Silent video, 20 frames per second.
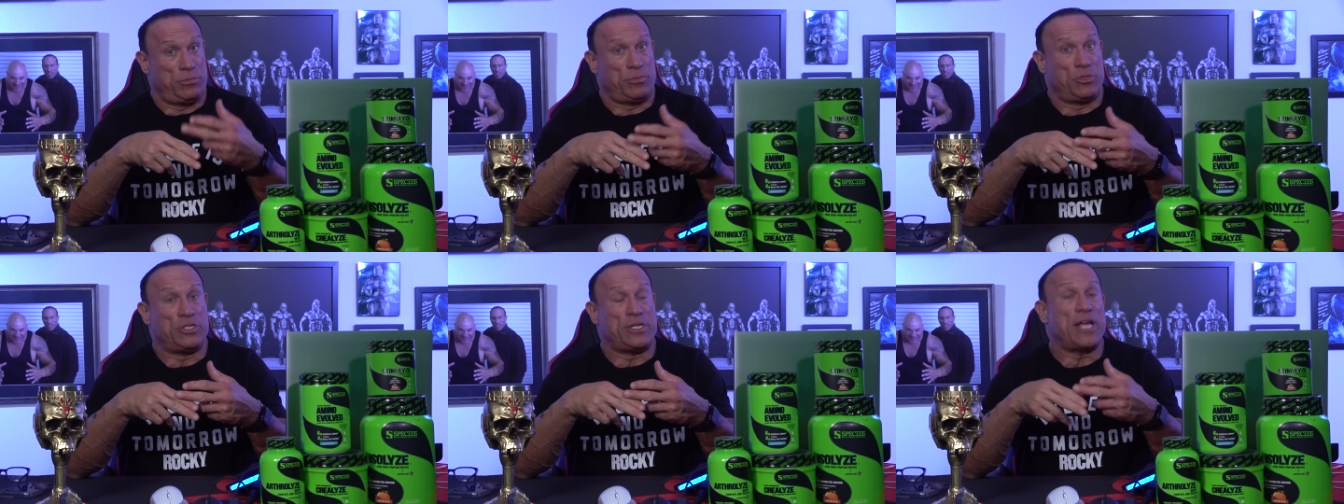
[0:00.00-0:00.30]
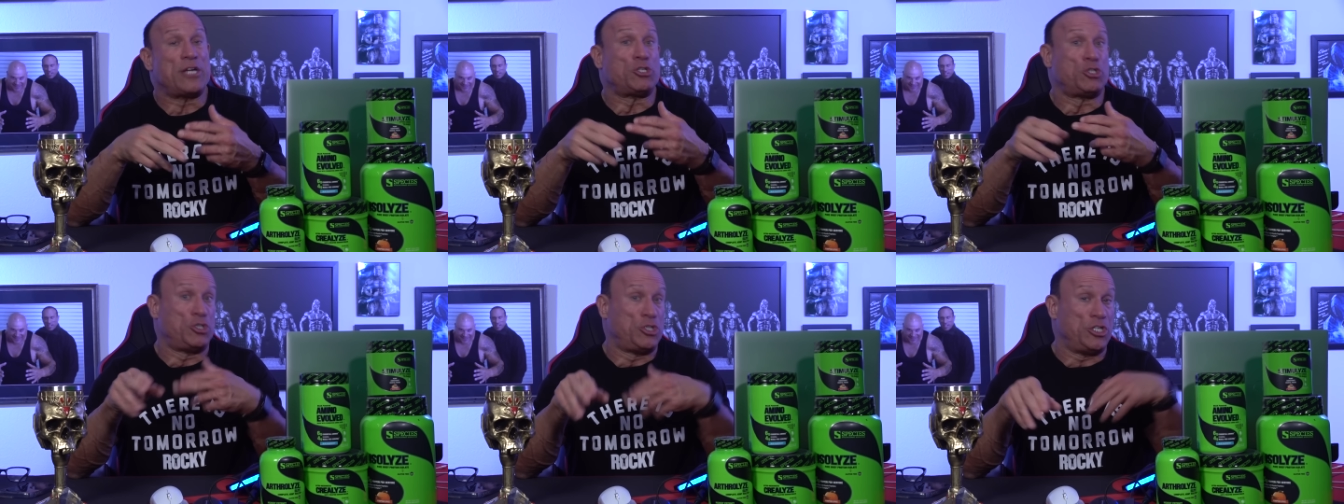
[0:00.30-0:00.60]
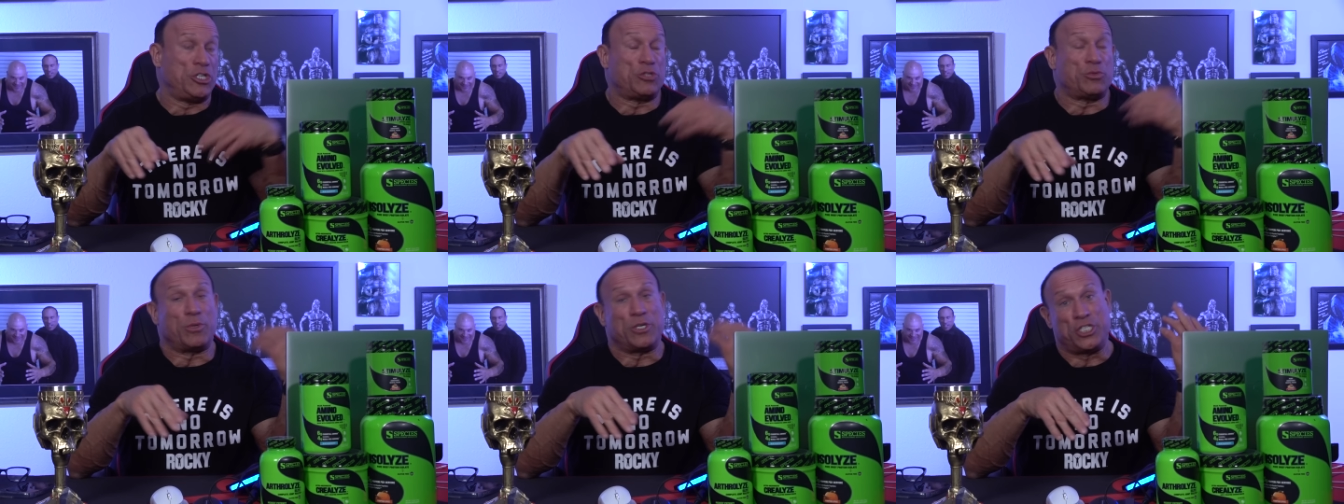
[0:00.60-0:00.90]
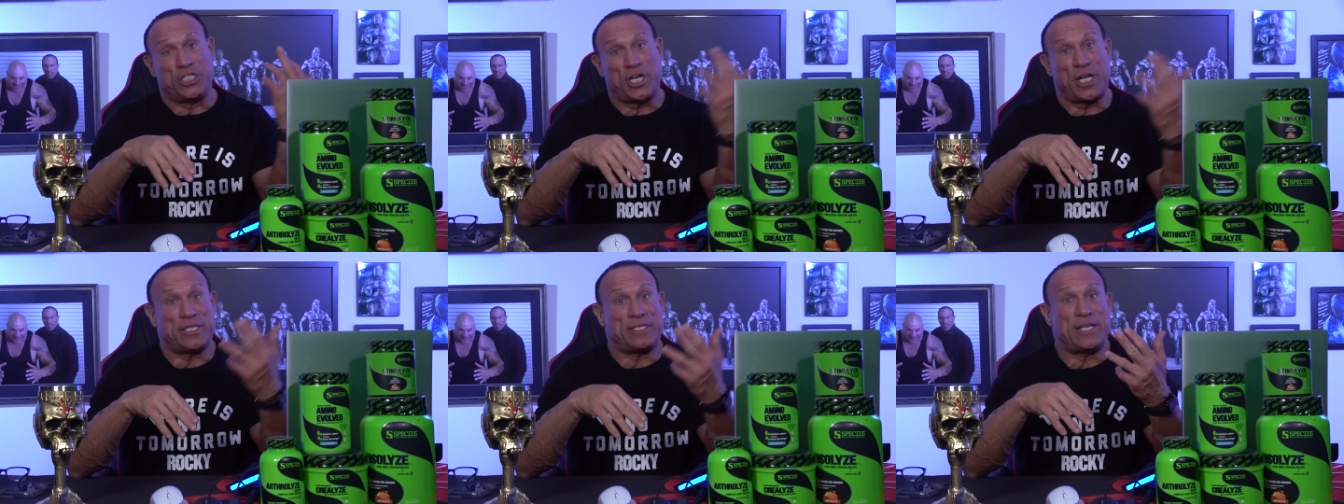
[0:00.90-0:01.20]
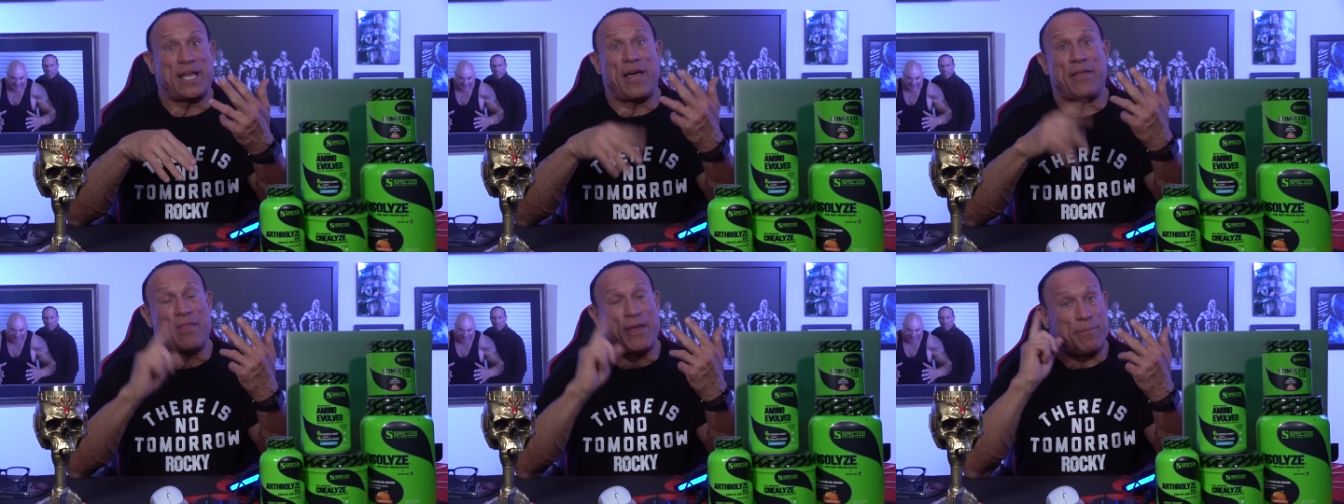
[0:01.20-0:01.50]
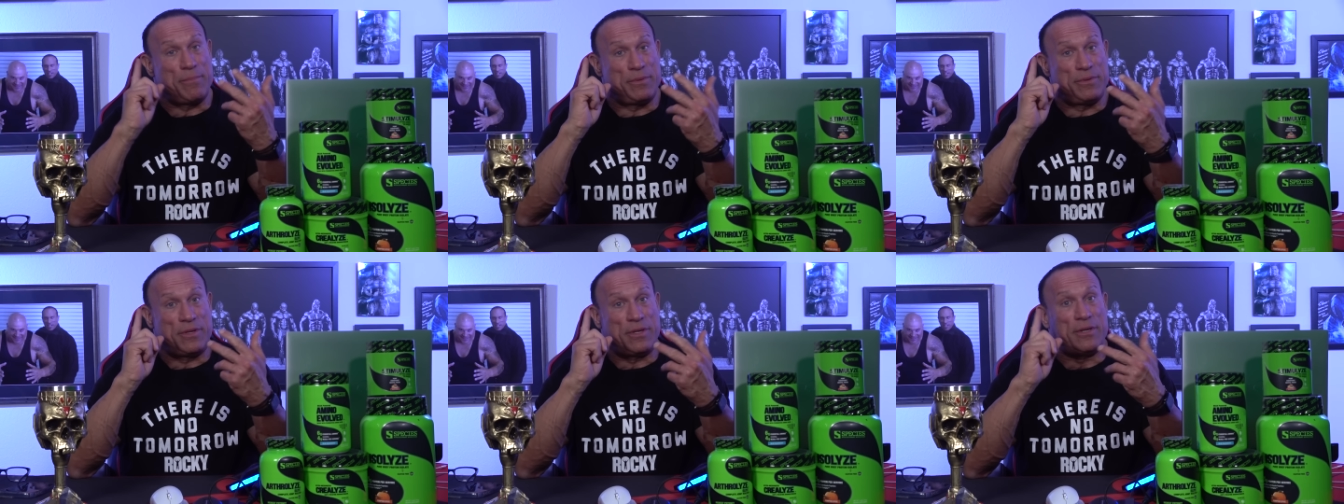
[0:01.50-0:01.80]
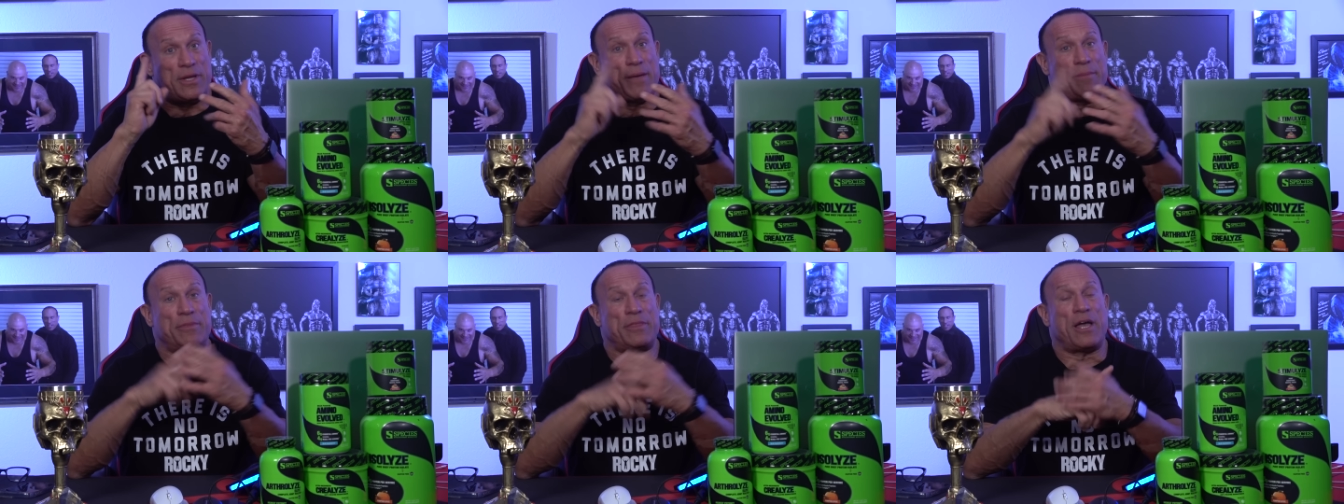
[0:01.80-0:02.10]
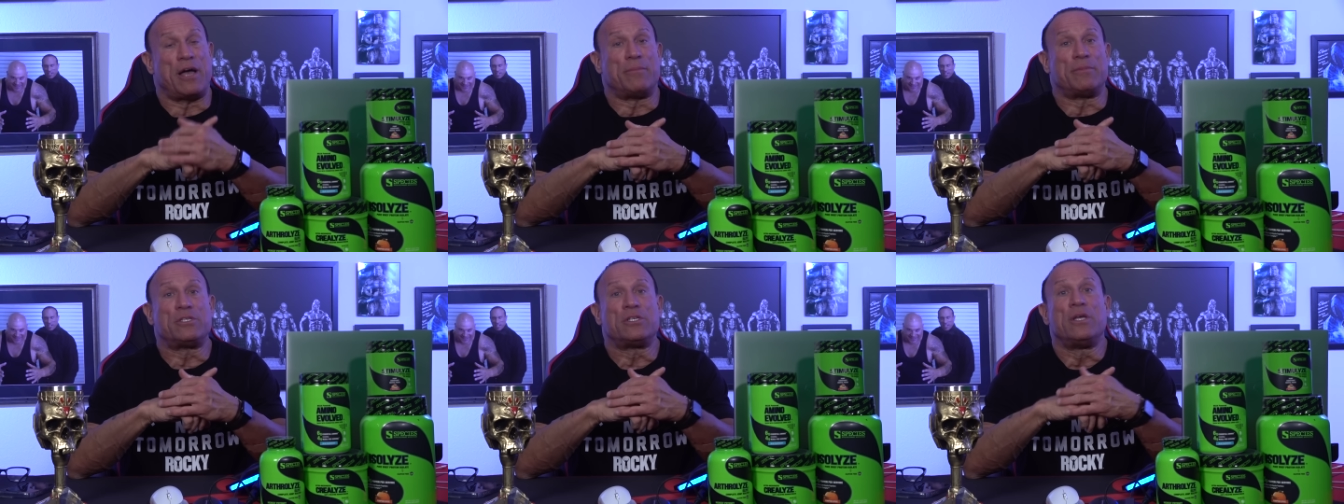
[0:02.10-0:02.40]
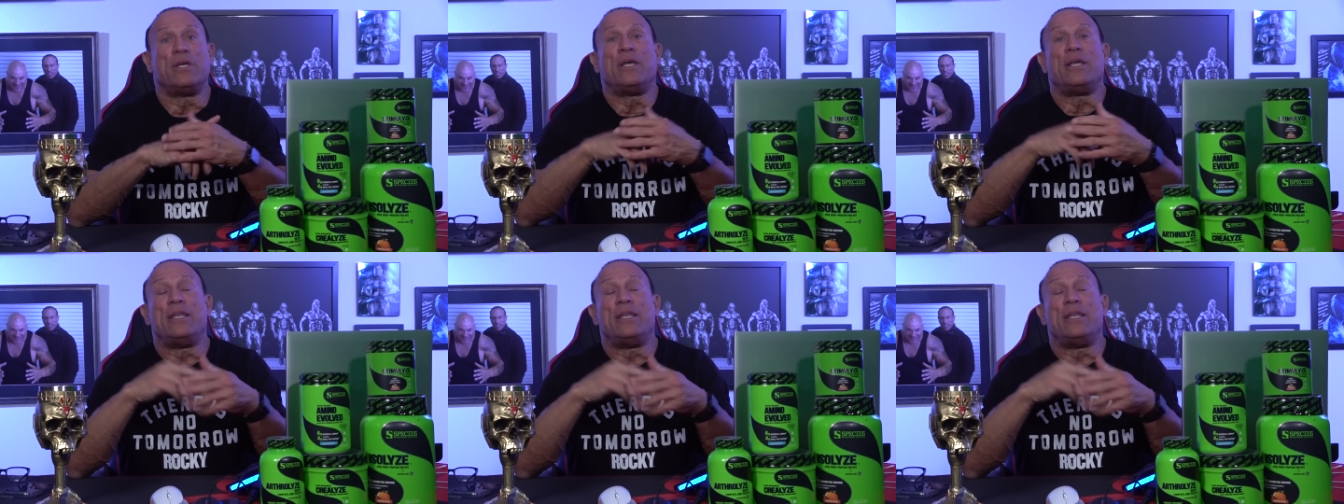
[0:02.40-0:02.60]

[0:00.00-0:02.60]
because estrogen is what shuts down that hypothalamus.